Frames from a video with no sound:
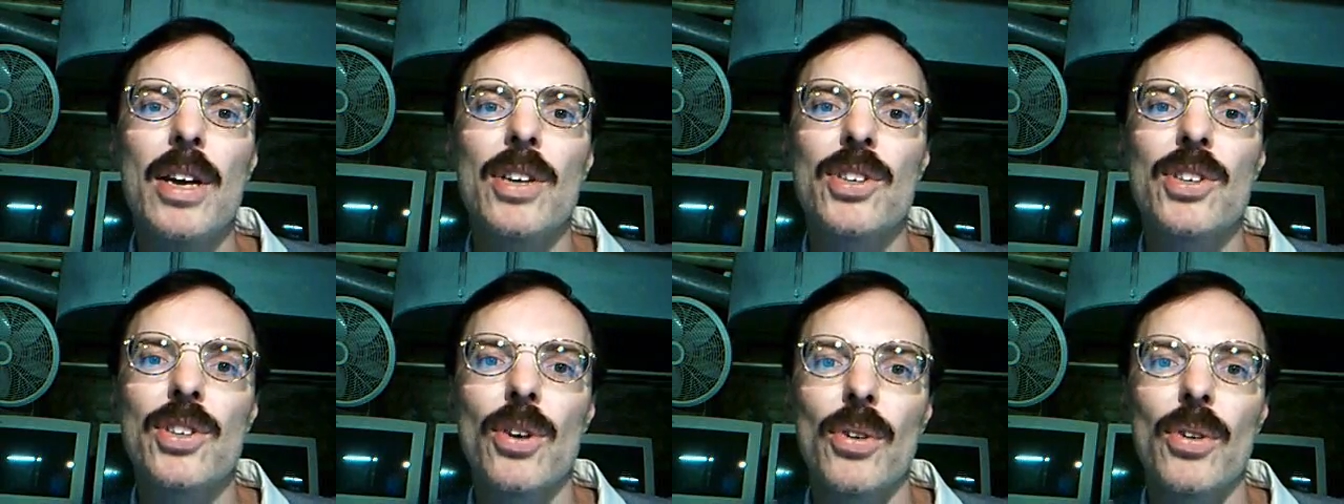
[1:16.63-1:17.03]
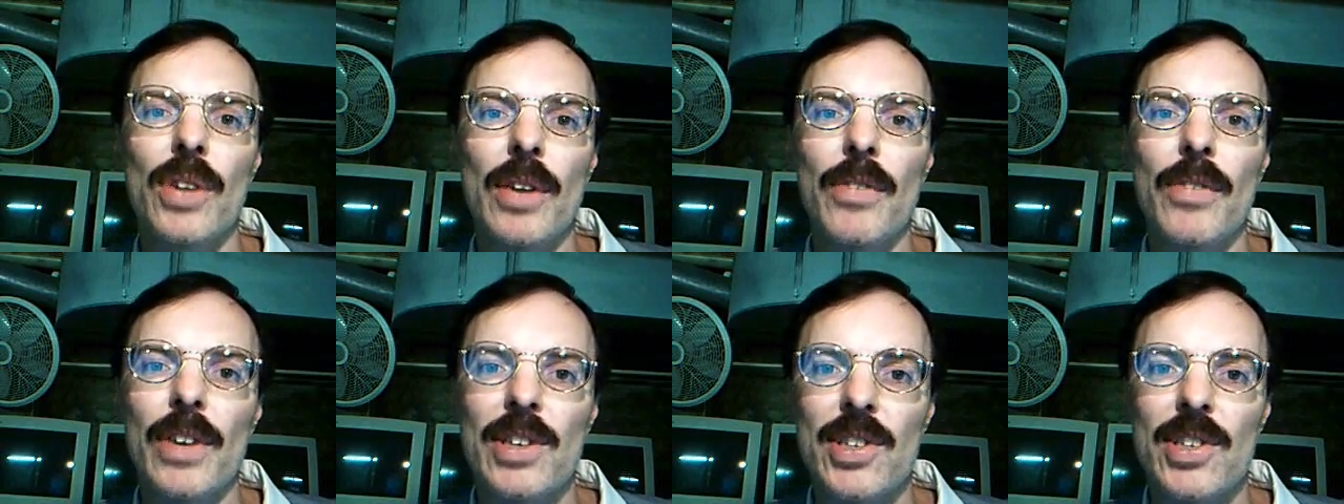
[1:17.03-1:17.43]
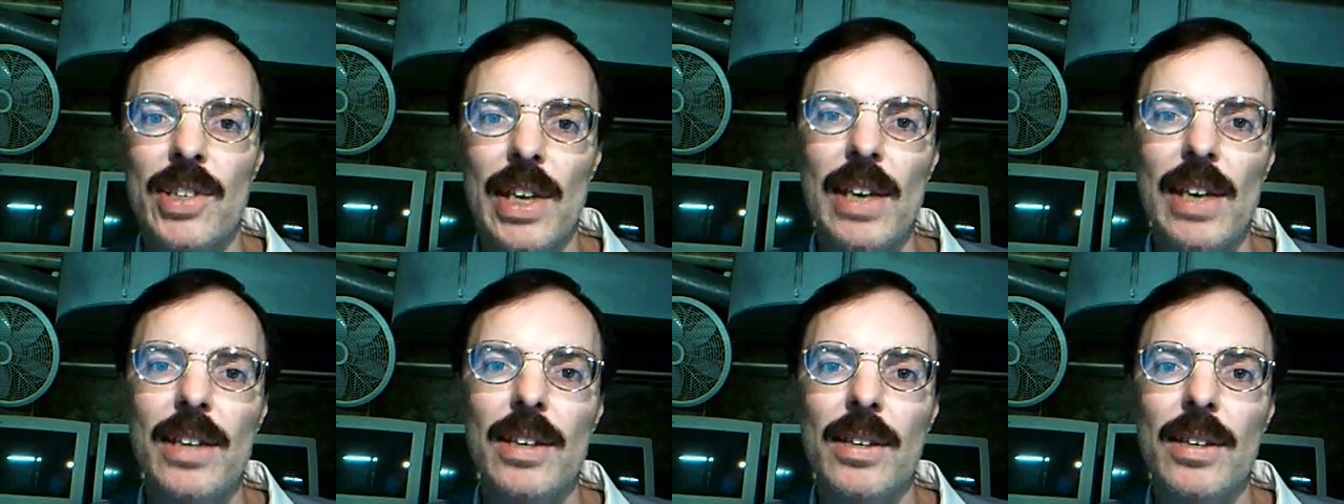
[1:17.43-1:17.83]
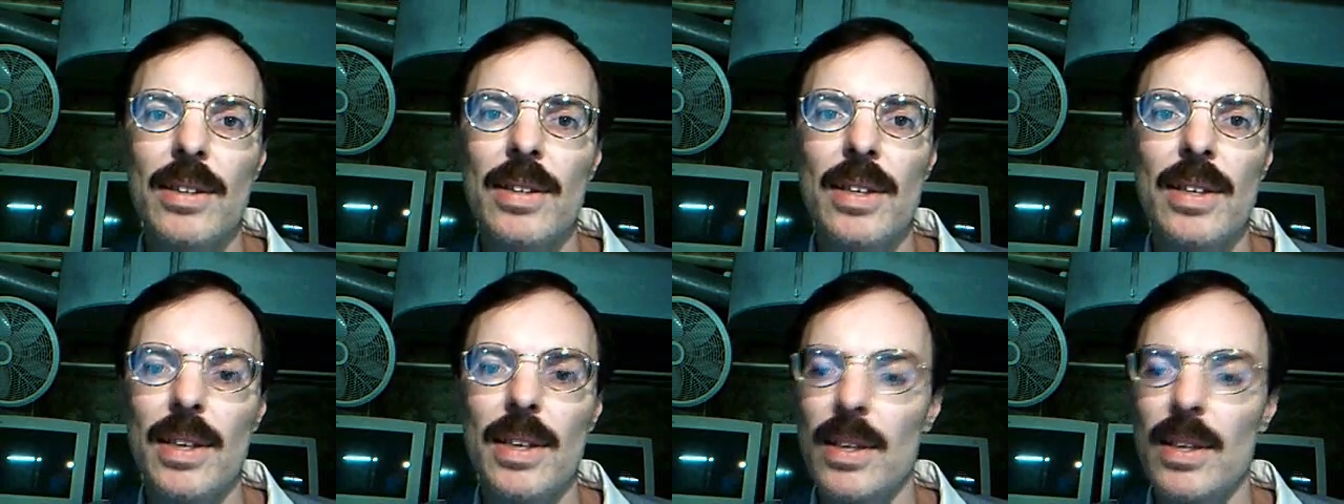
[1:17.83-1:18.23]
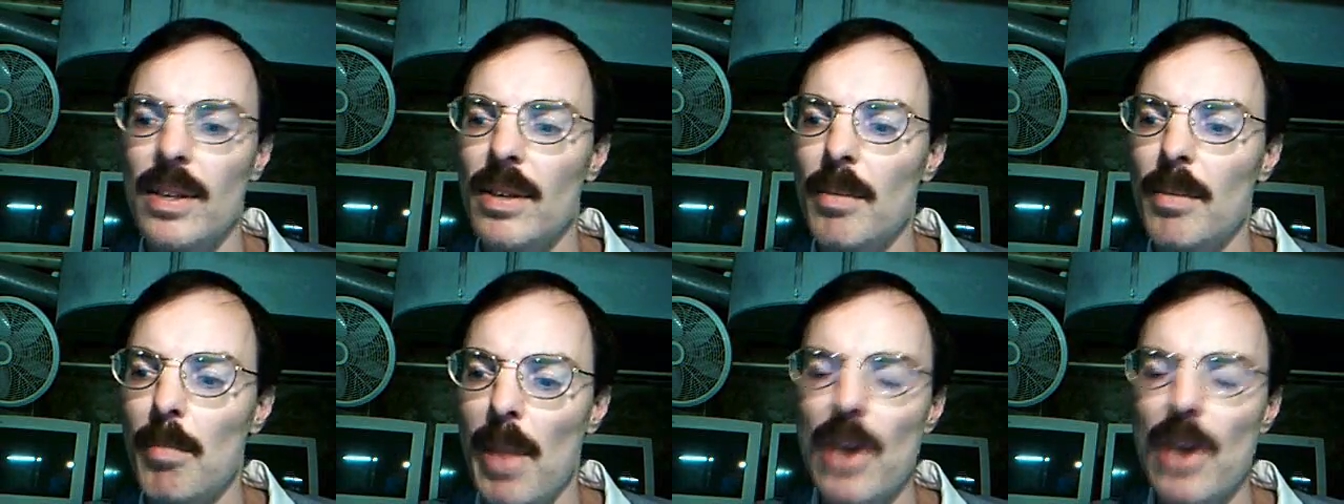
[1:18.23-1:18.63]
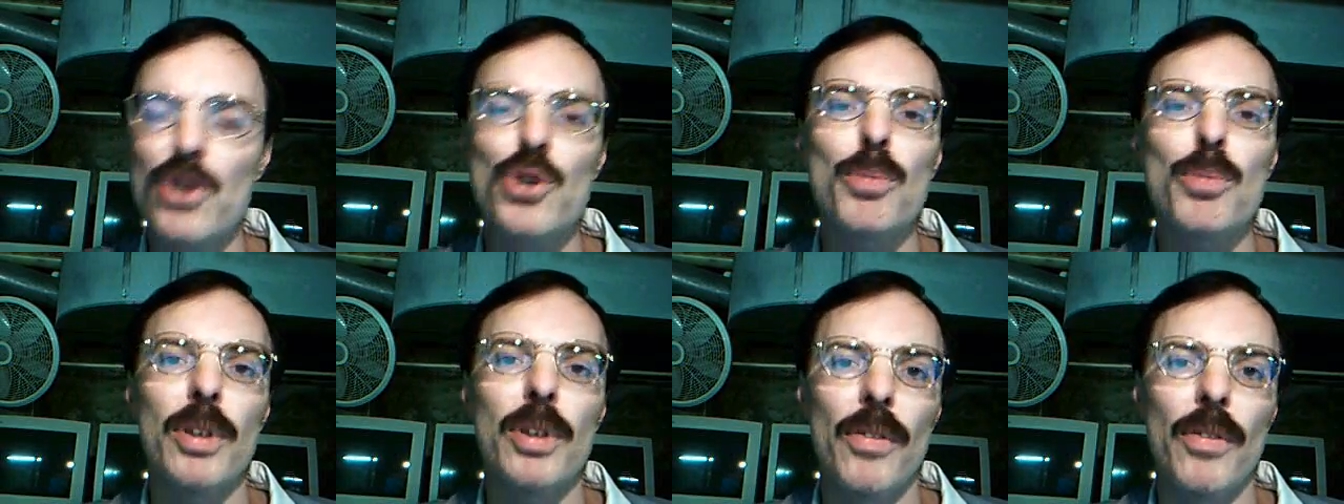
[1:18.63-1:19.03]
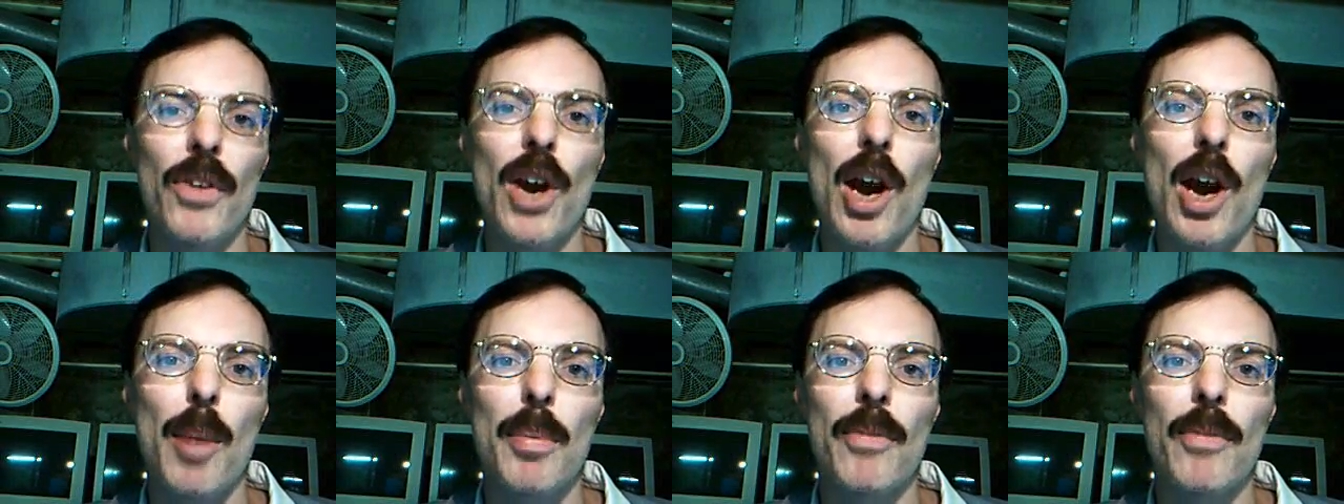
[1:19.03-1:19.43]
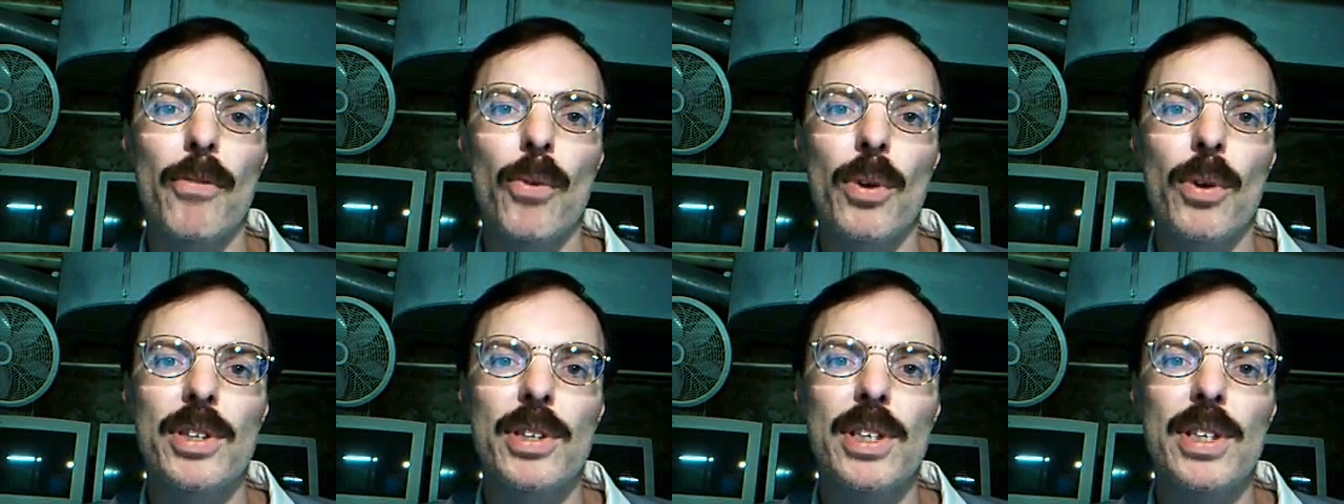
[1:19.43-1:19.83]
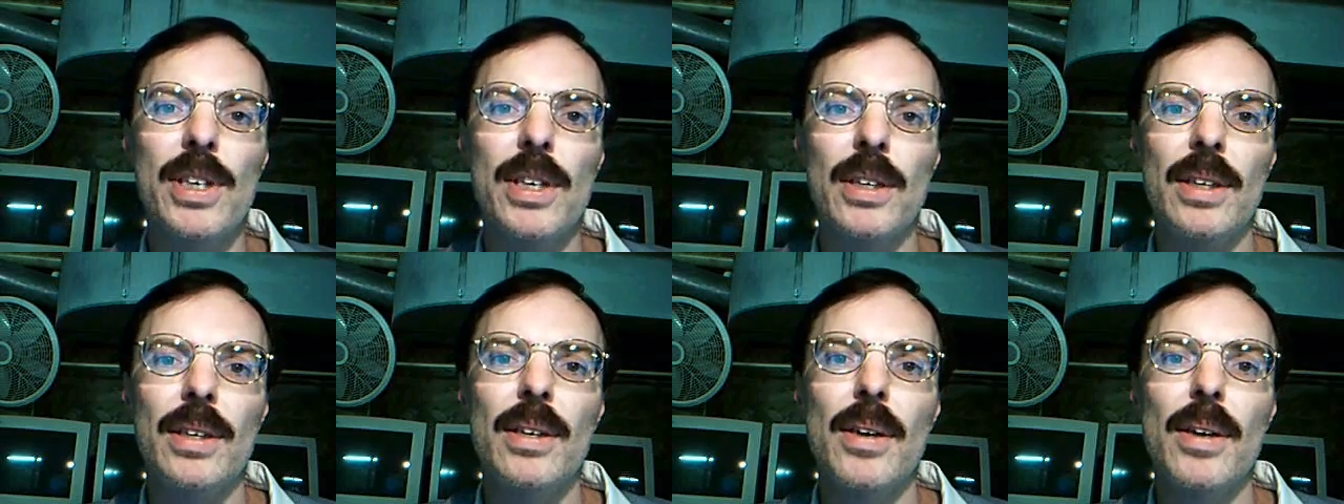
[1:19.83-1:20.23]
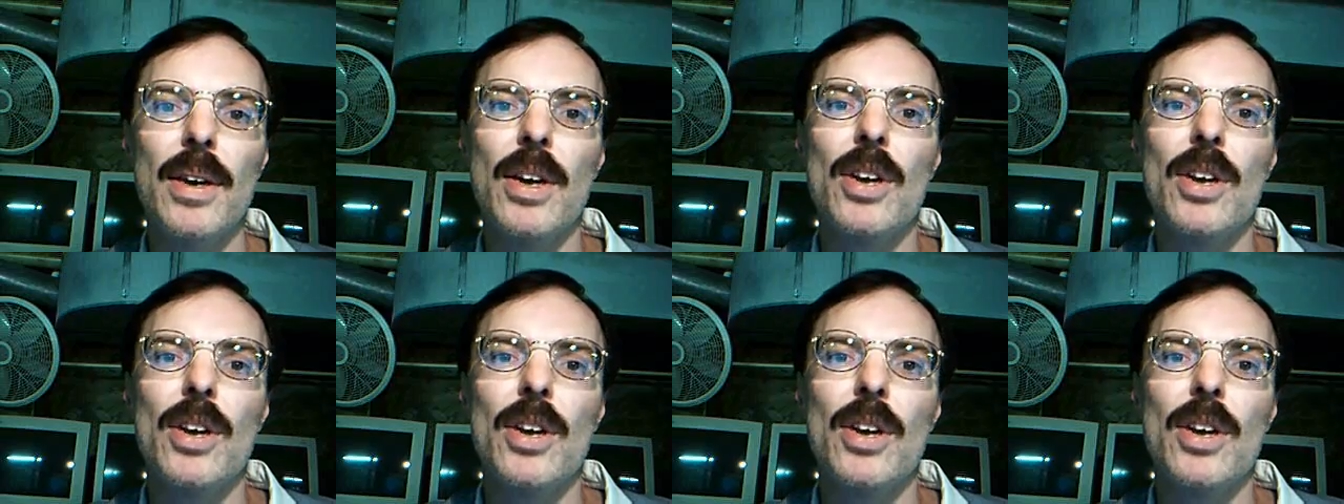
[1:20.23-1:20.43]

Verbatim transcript: So they've extended the measurement of carbon fourteen